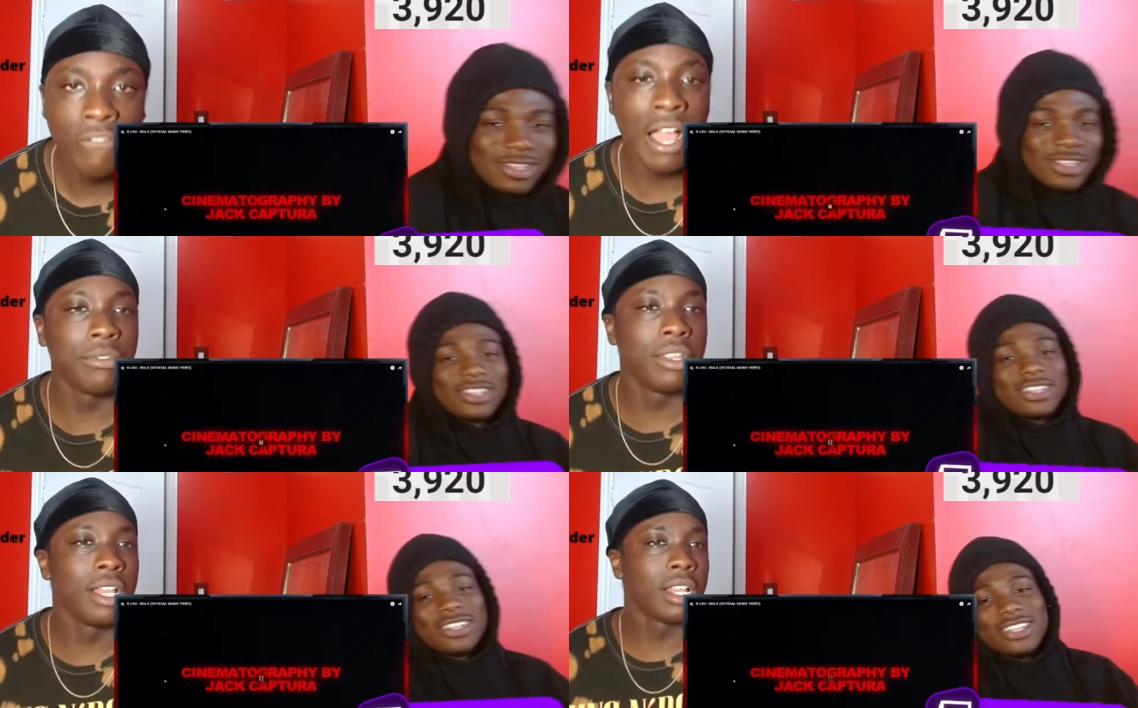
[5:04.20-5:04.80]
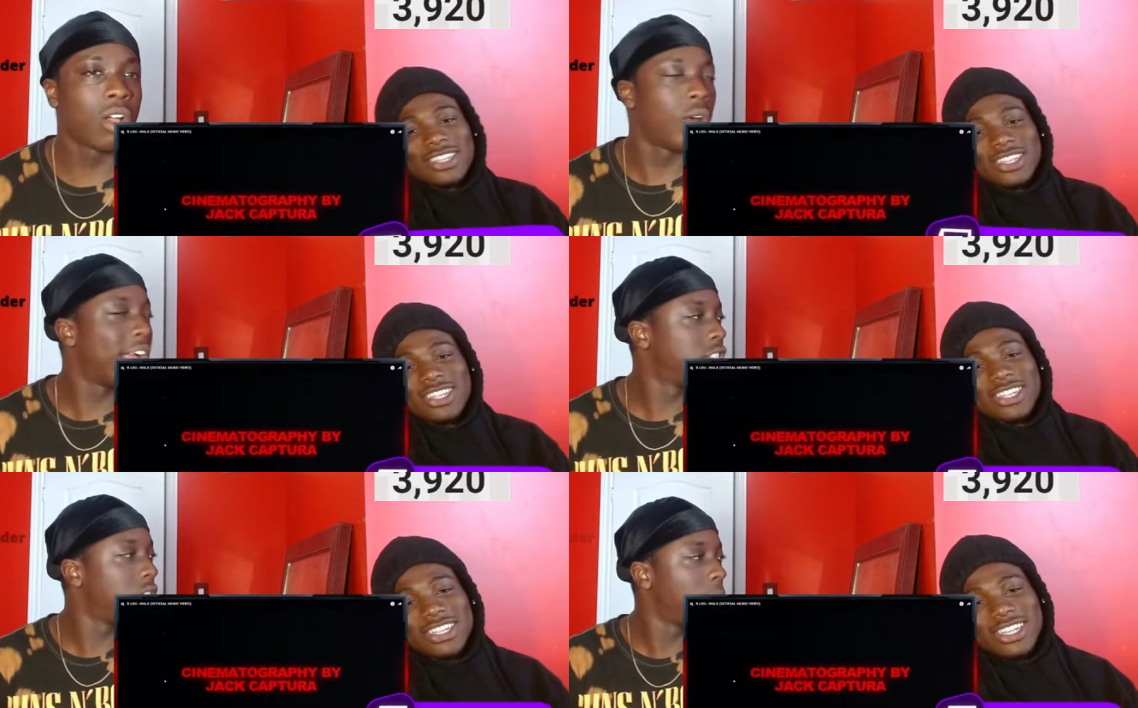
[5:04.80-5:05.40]
Speaker 1: And didn't
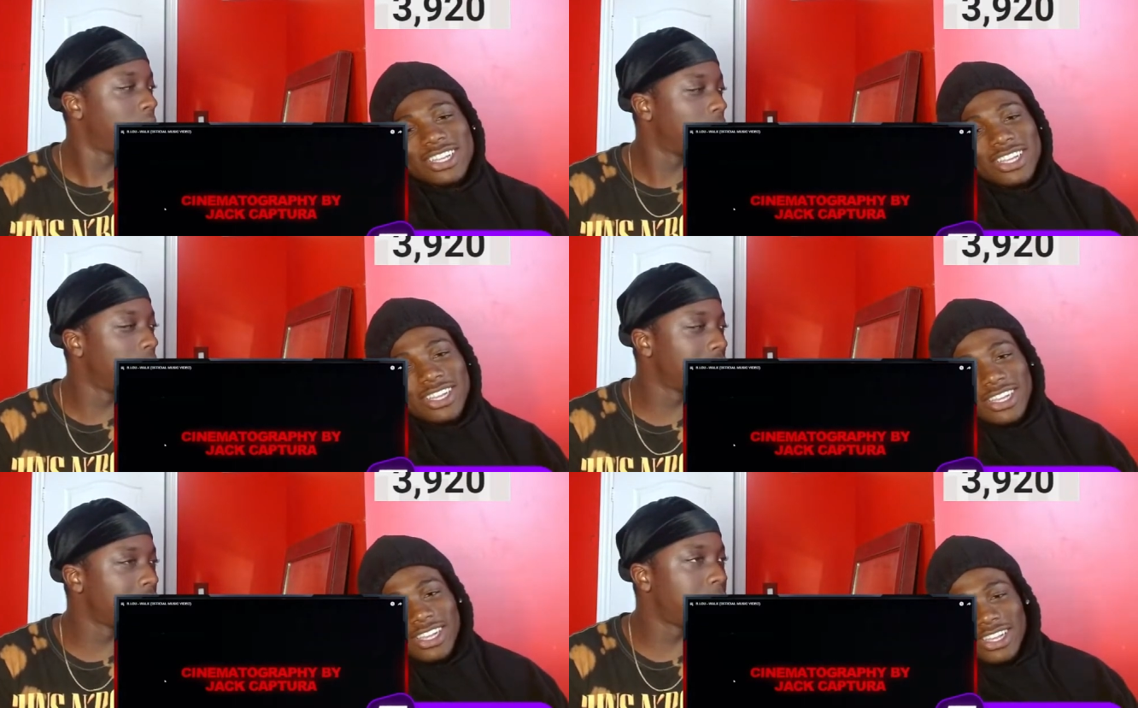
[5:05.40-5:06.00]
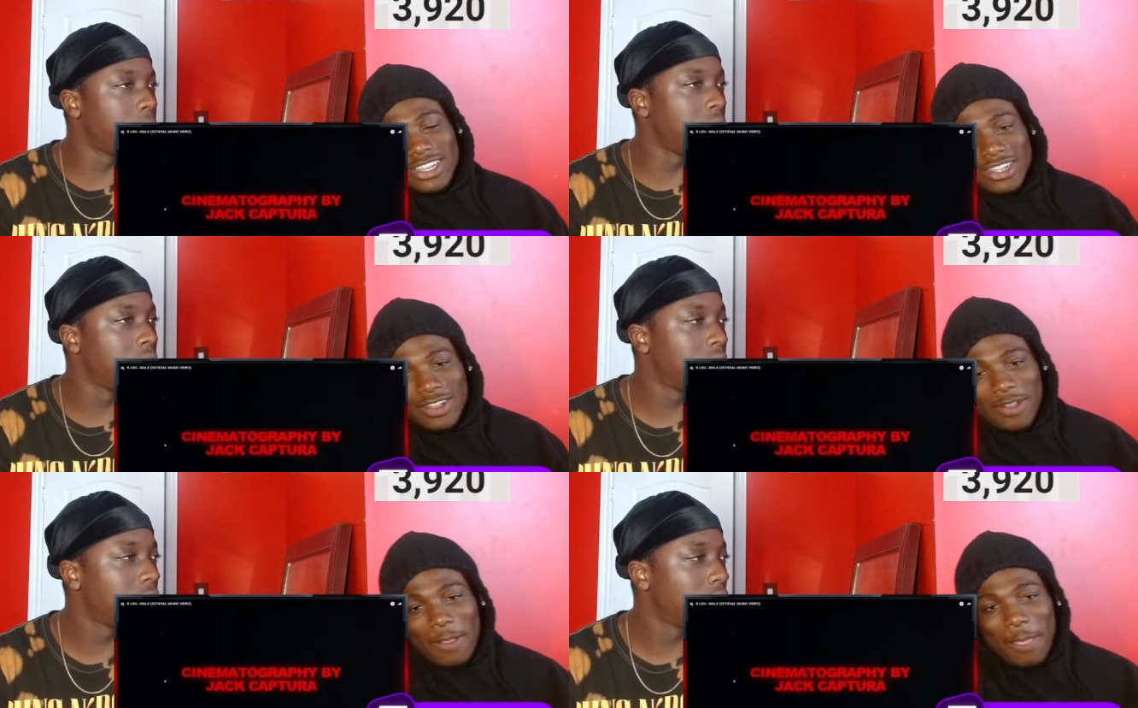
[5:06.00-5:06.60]
Kodak drop? Was it Spin?